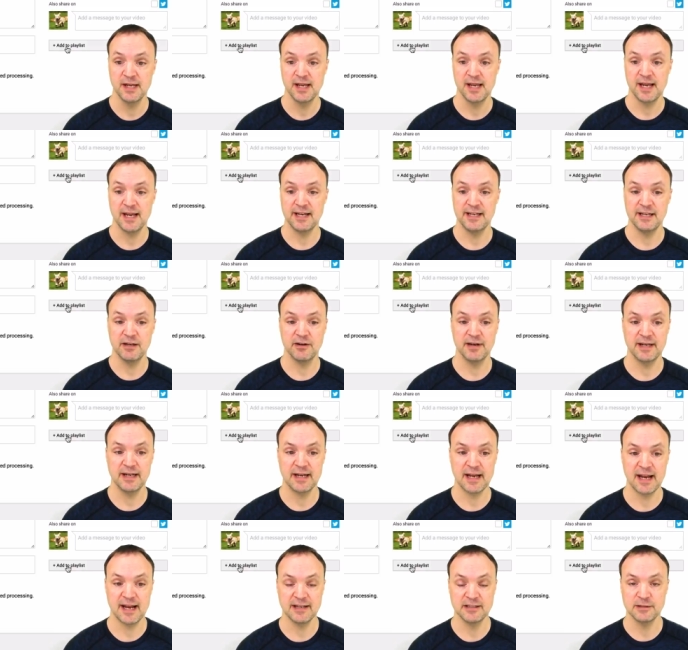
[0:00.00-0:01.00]
And here I can
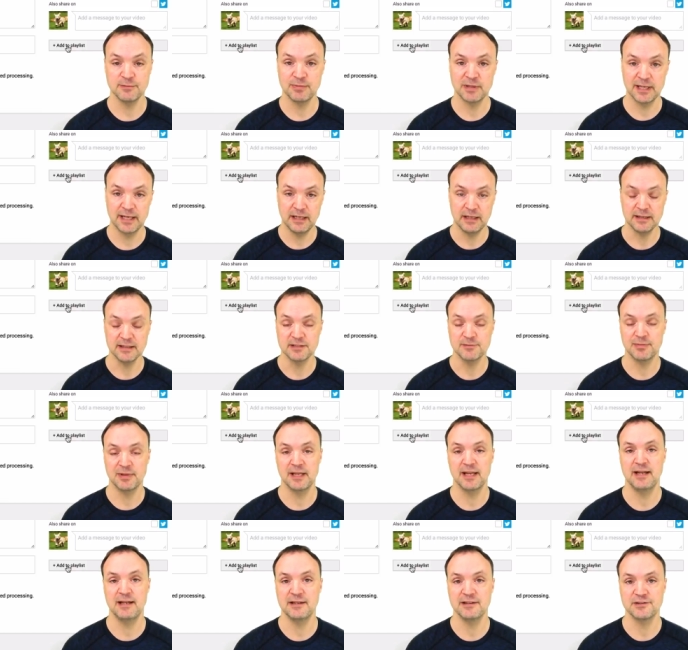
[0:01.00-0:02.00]
add to playlists.
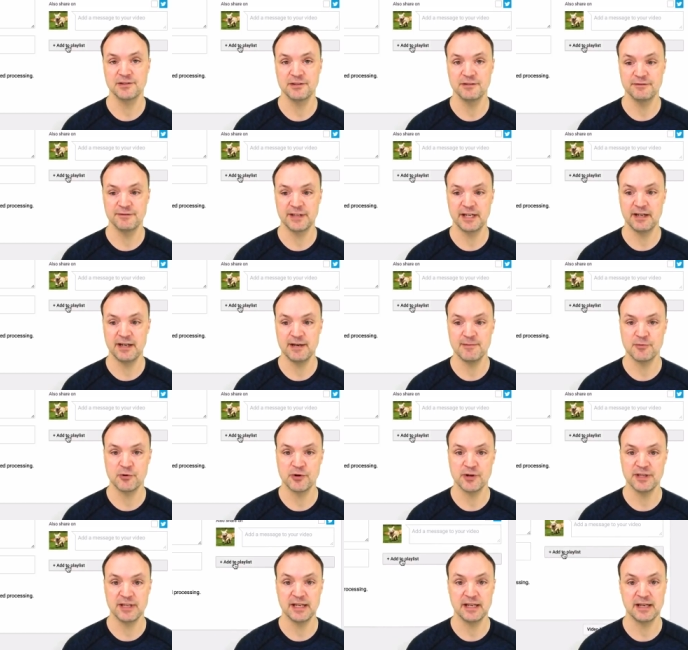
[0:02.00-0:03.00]
Playlists are very
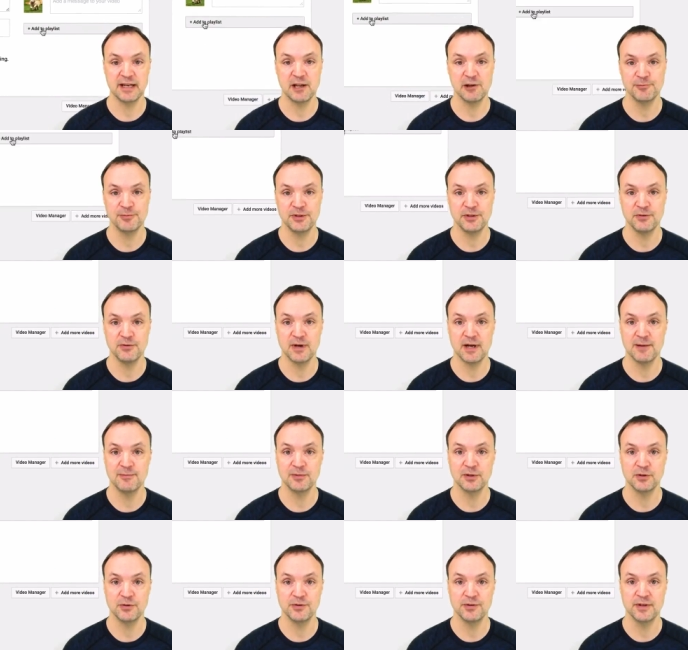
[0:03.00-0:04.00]
important. They can help you
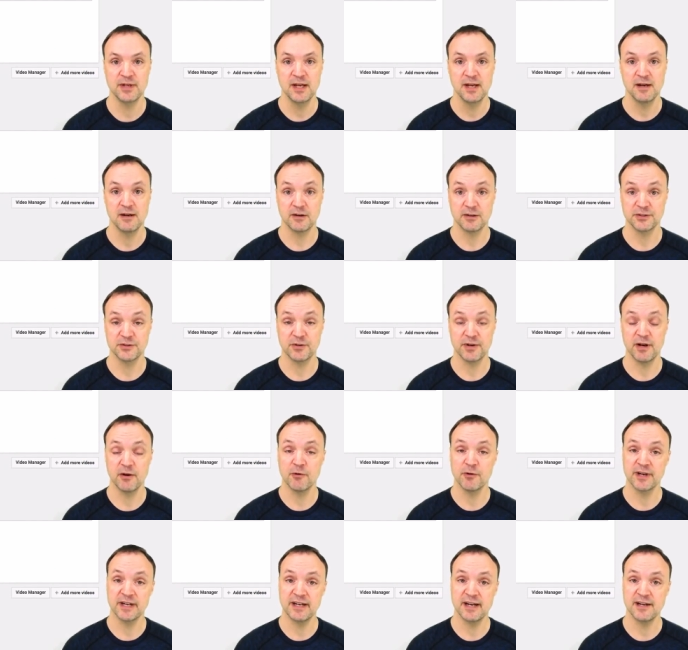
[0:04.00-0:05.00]

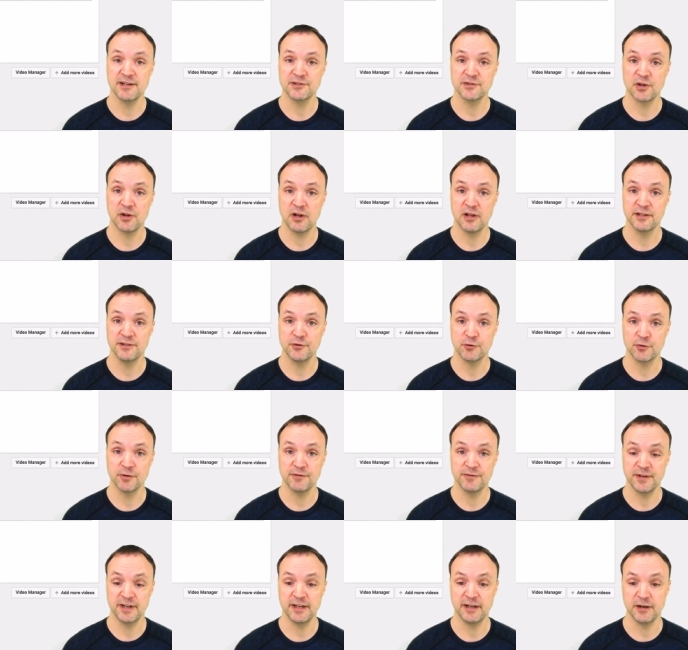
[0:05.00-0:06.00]
organize all your
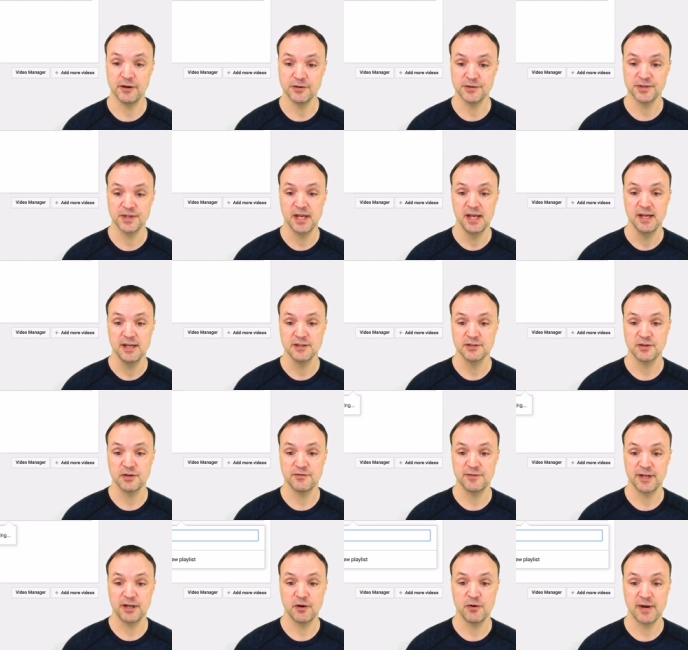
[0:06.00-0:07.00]
videos. So if
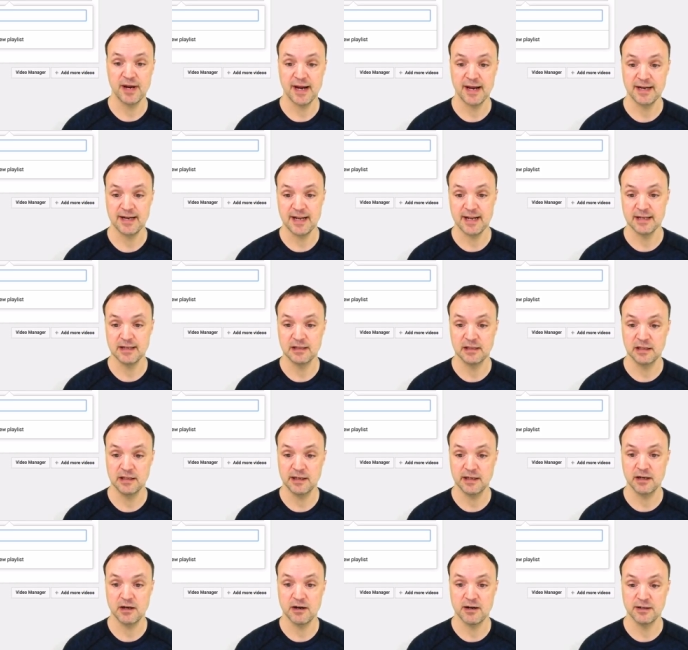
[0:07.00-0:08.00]
I go ahead and
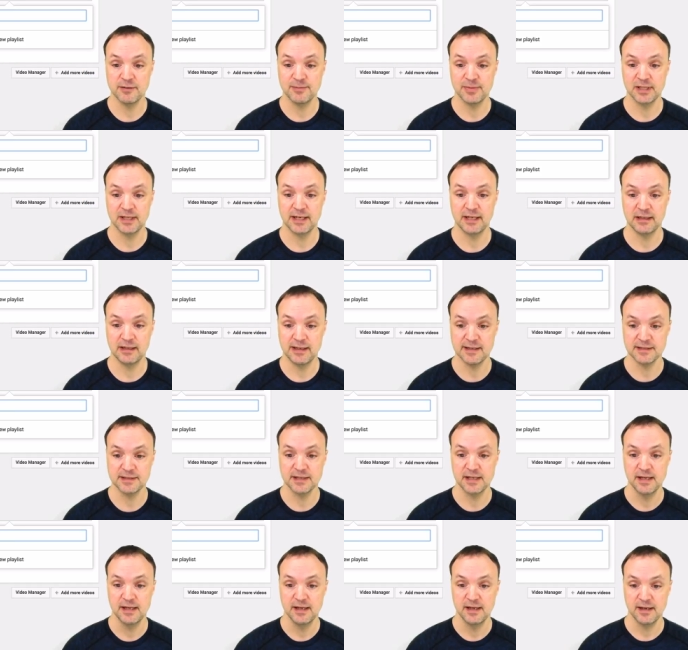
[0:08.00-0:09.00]
click on a playlist,
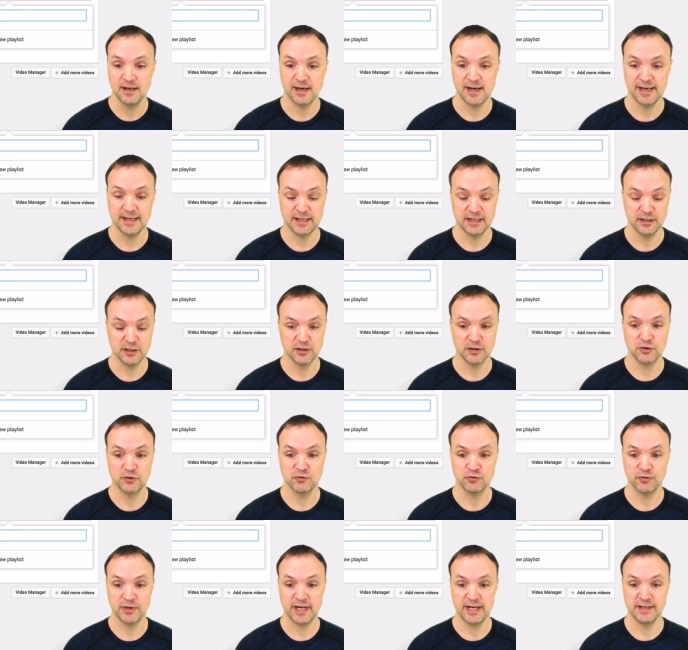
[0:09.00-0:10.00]
I can
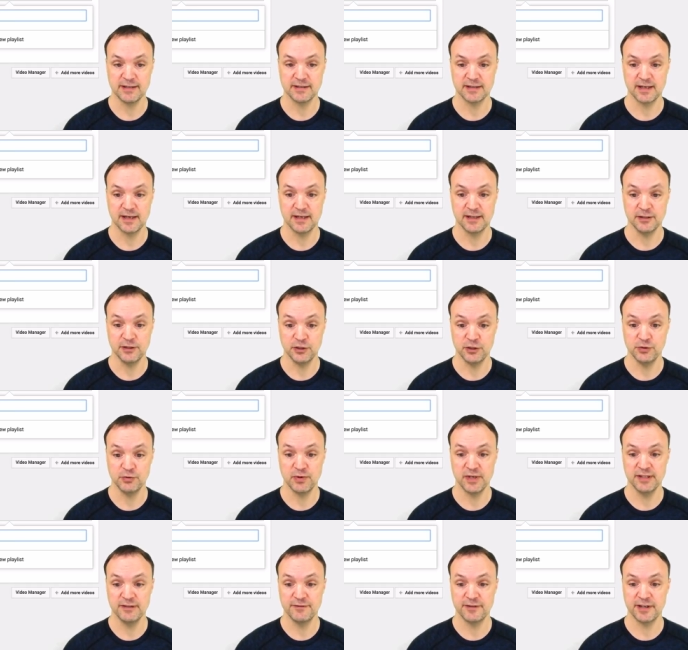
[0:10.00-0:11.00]
create a new
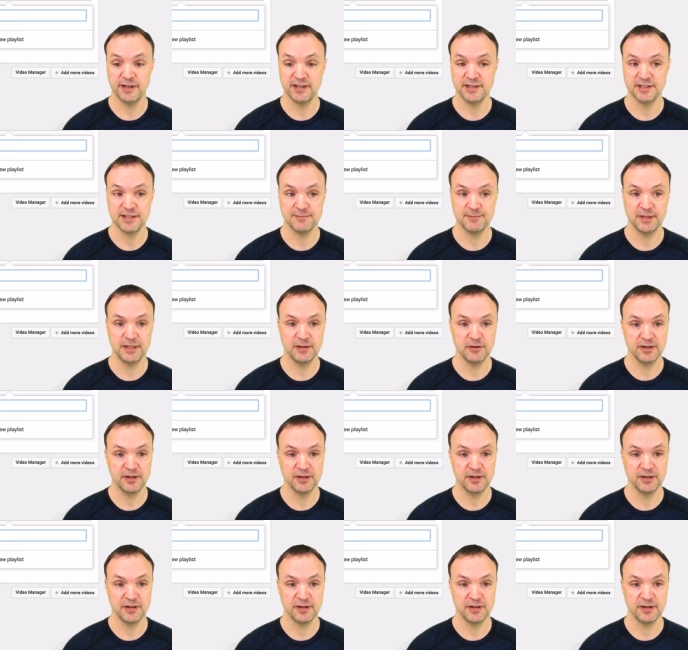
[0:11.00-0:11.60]
one very simply.